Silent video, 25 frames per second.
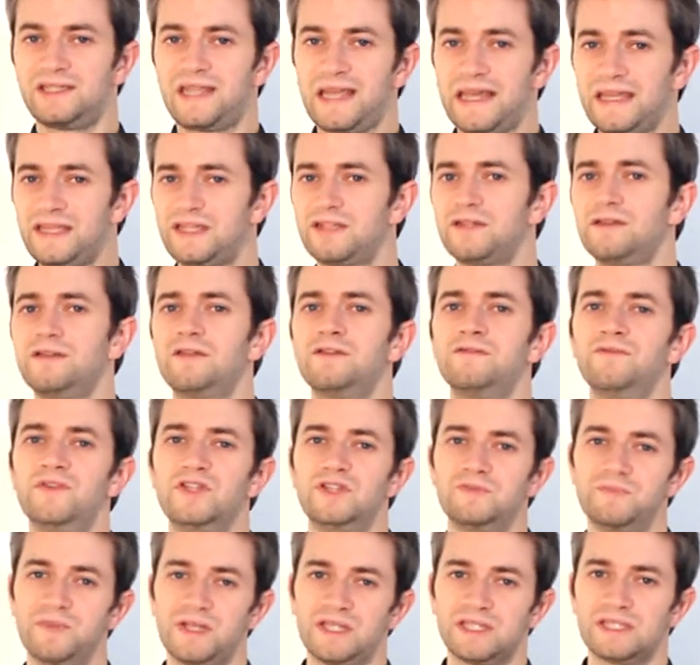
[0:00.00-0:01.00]
teď,
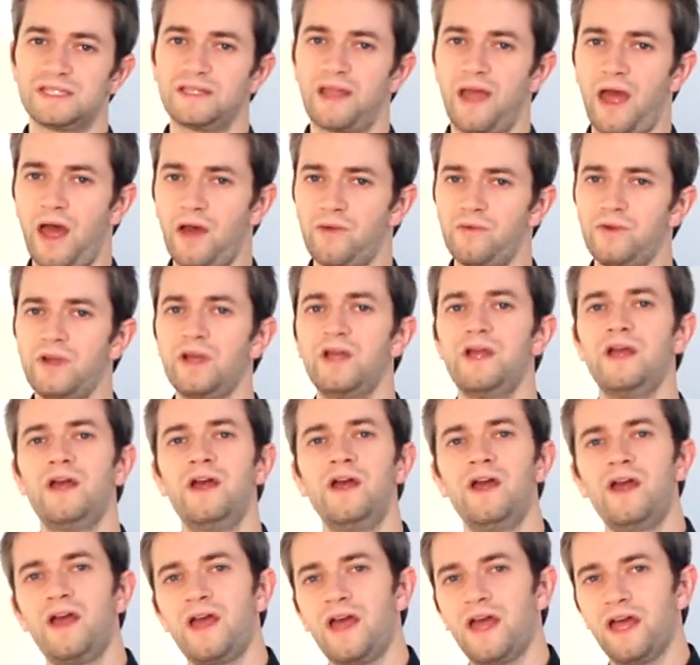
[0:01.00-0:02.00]
which means now.
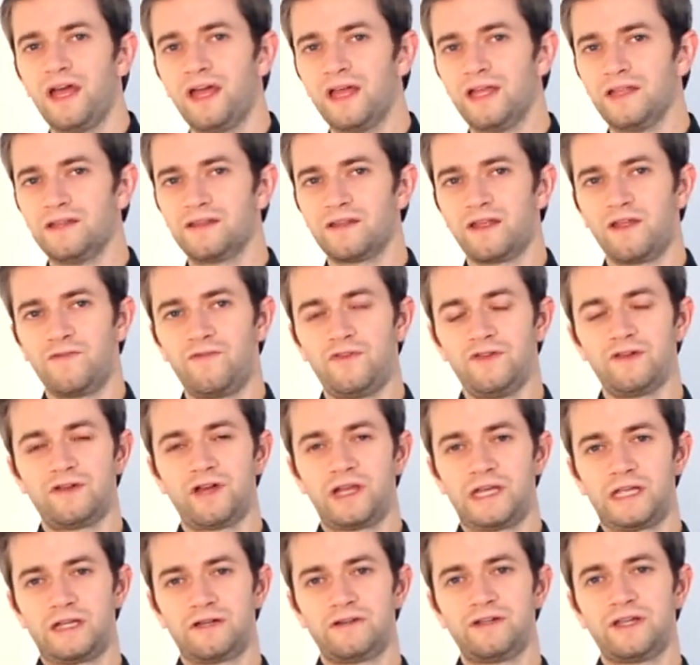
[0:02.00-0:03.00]
And if you
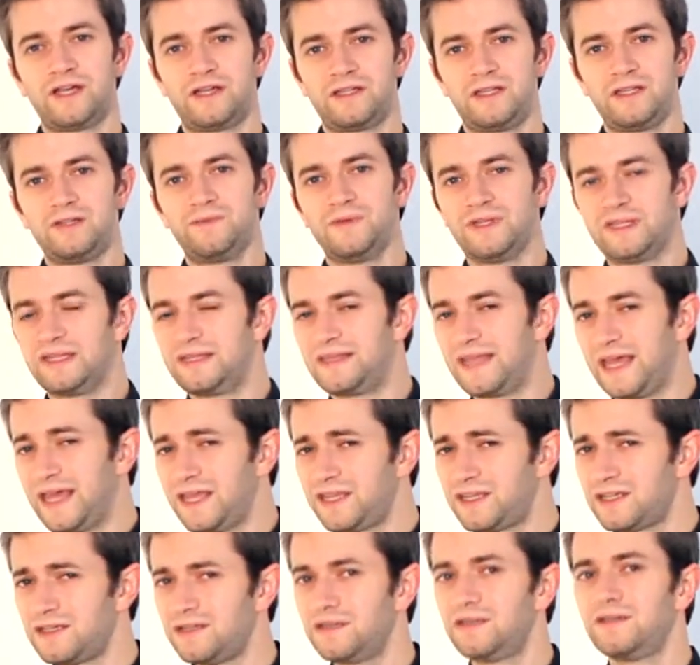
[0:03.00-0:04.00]
can connect it with
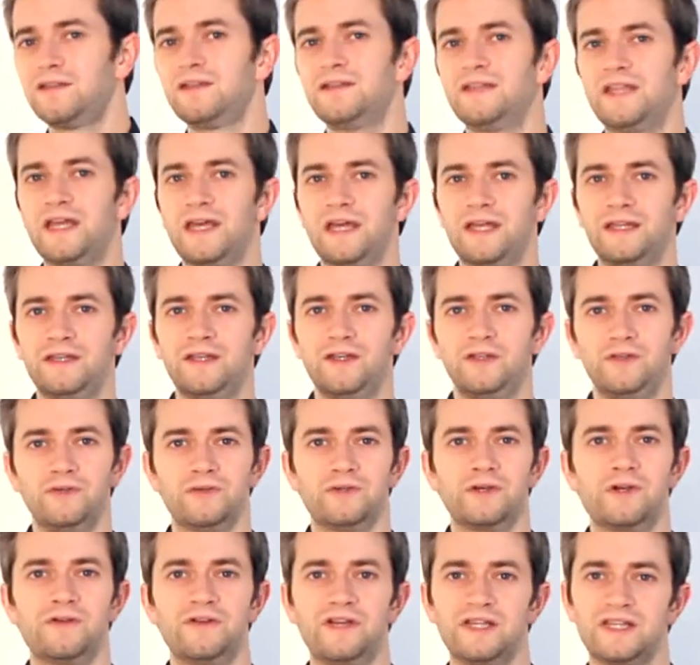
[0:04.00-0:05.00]
teď, then you
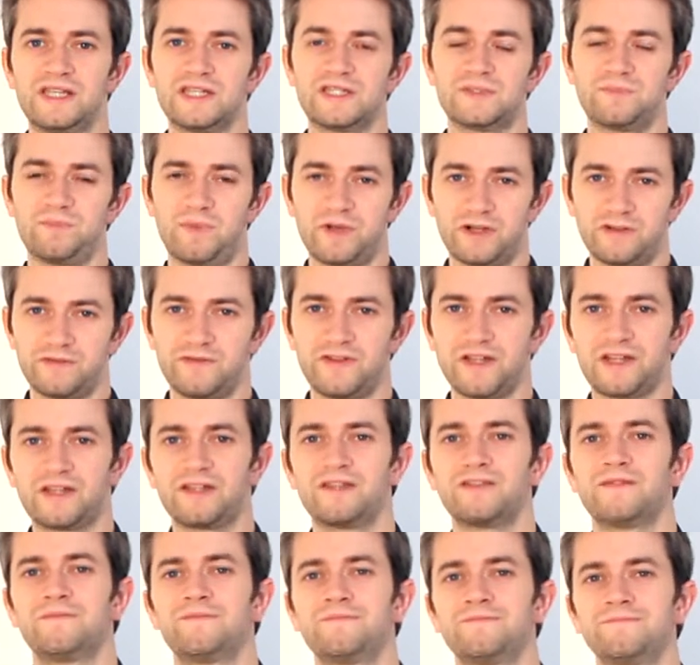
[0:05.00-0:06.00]
know it is perfect.